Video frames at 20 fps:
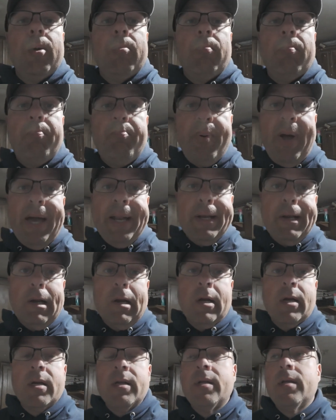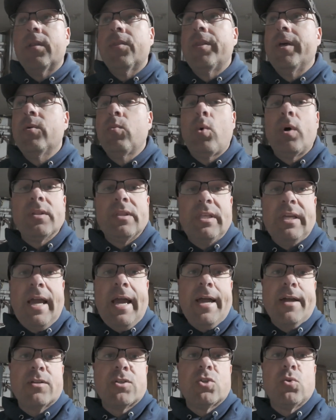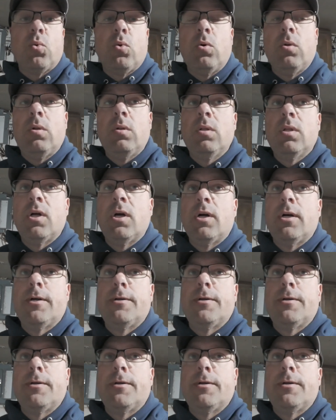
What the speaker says: better than what the actual